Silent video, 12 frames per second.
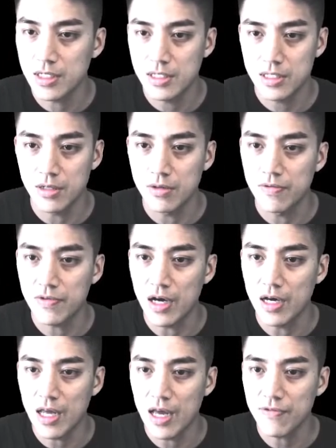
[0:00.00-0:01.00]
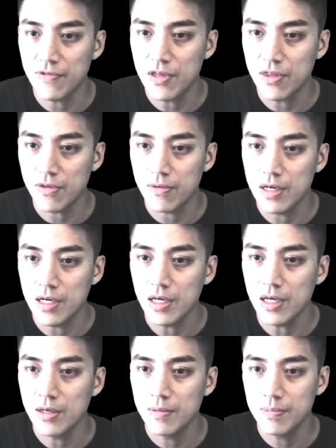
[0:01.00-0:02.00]
So you've got
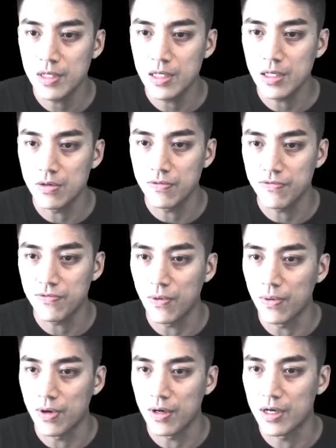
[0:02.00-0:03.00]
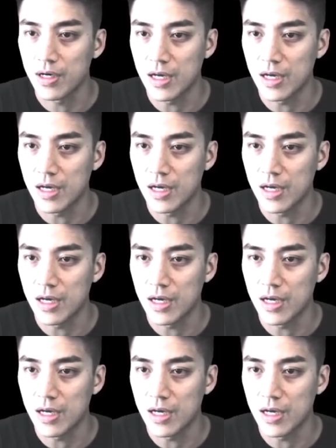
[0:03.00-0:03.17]
Fe3PO4,